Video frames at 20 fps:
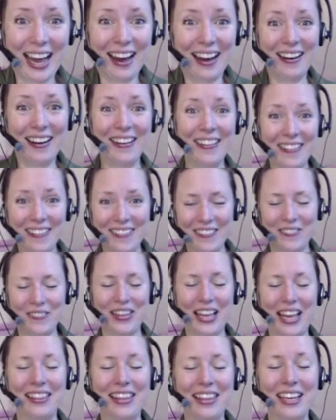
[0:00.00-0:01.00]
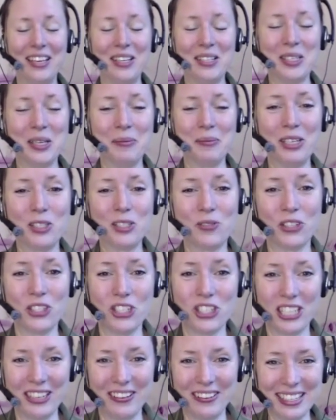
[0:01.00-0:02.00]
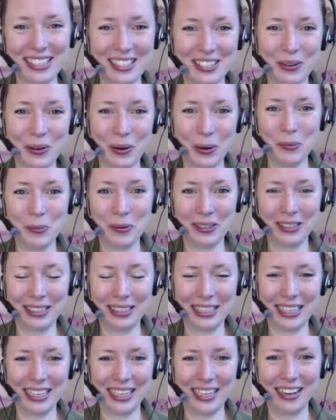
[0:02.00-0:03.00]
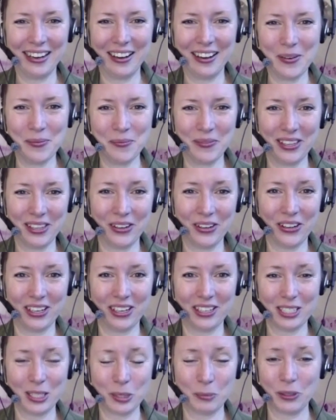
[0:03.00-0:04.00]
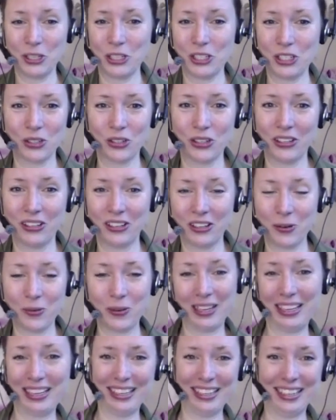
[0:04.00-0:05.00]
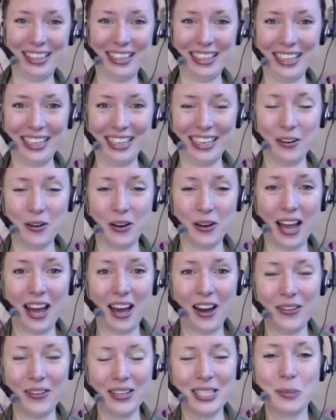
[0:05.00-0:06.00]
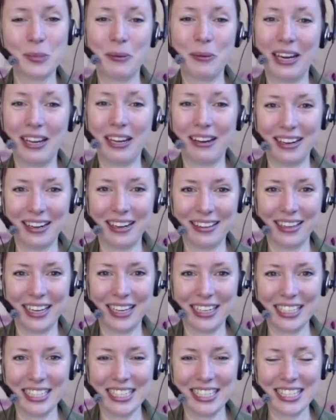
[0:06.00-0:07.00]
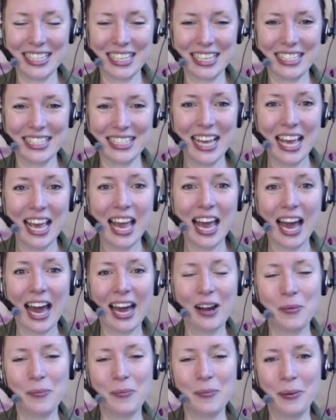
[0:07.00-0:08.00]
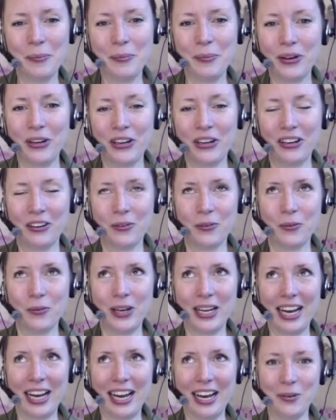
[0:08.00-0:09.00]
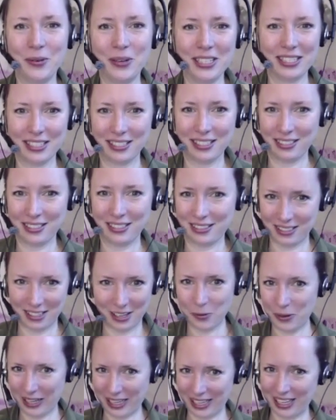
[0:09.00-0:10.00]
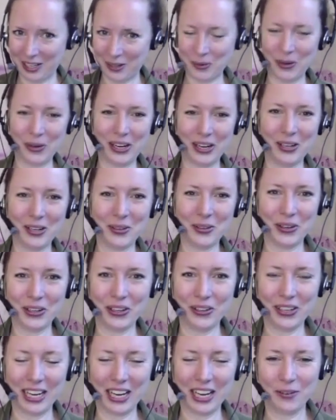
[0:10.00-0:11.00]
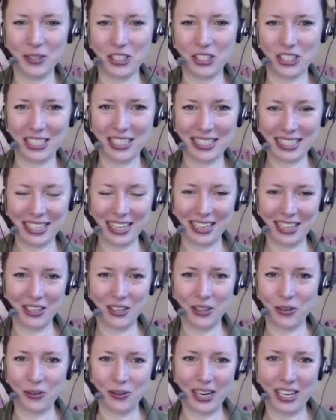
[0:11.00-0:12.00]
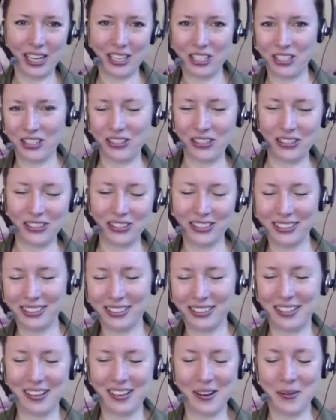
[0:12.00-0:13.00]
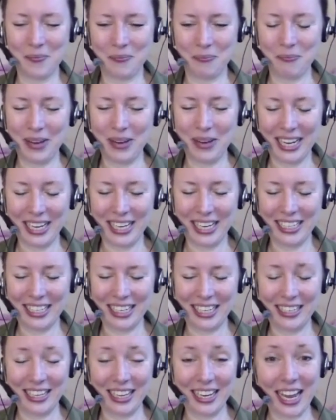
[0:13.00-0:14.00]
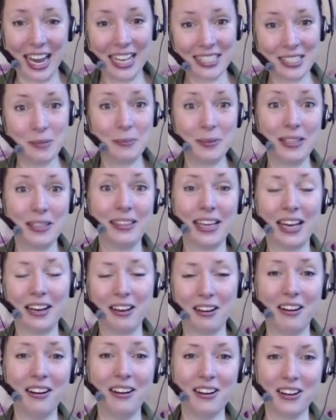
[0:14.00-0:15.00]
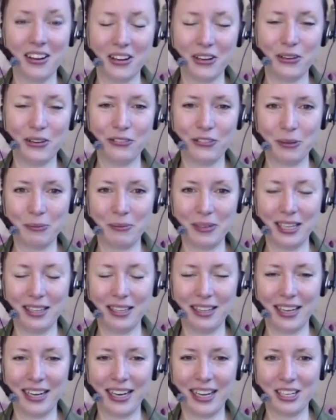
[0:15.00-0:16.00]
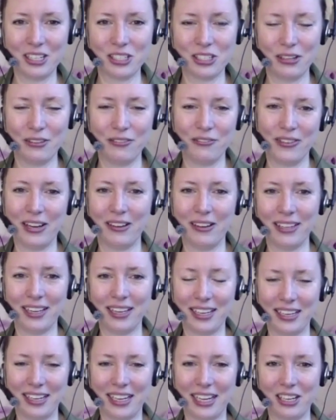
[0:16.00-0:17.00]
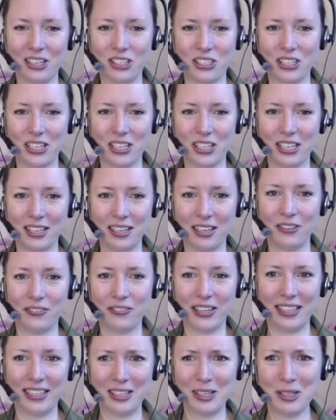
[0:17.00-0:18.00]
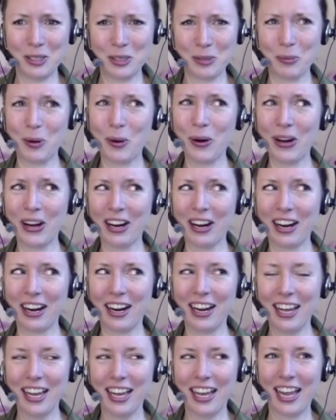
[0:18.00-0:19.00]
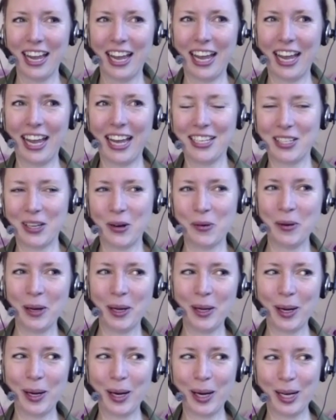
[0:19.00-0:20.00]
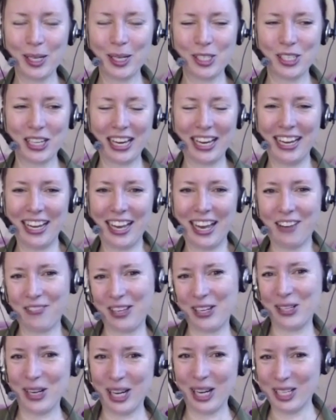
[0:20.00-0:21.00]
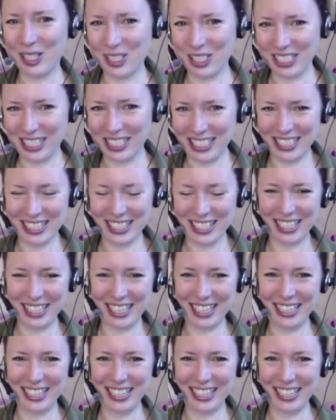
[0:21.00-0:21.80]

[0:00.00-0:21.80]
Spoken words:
Oh, and thank you so much for sharing so openly your spiritual awakening. How inspiring that is. Because I remember when I wasn't awake, quote unquote, I was just like, the rational minded. And it hasn't been that long ago for me that I actually found that connection of like, there's more. And oh my gosh, I have inner hunches.